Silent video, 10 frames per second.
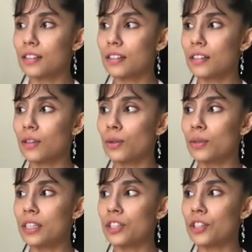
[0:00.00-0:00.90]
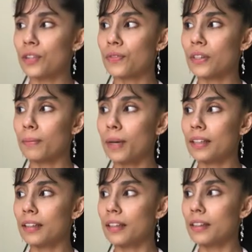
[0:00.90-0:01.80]
Slowly shifting my
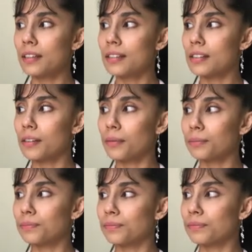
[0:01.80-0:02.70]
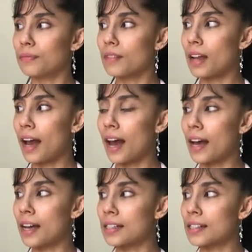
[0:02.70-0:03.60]
gaze
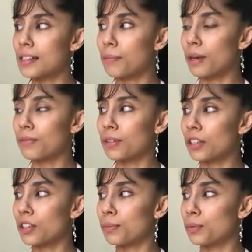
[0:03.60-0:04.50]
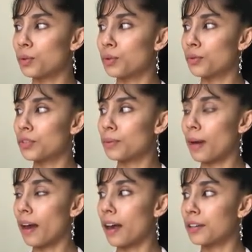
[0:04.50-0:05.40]
as my finger moves,
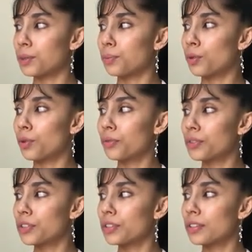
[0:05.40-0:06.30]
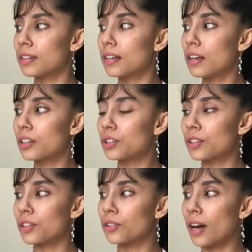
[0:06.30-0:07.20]
my hand moves to
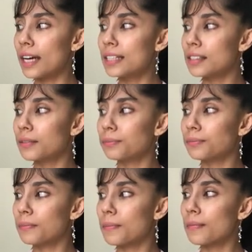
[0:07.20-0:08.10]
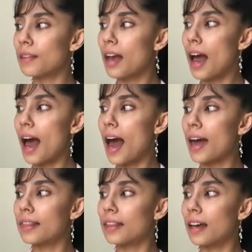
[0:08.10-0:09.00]
the right
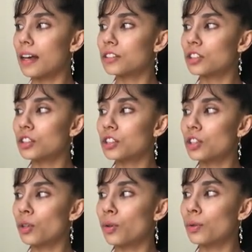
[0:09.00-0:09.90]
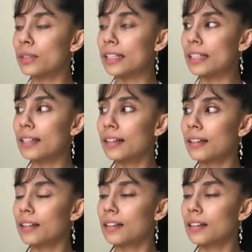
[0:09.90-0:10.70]
and then slowly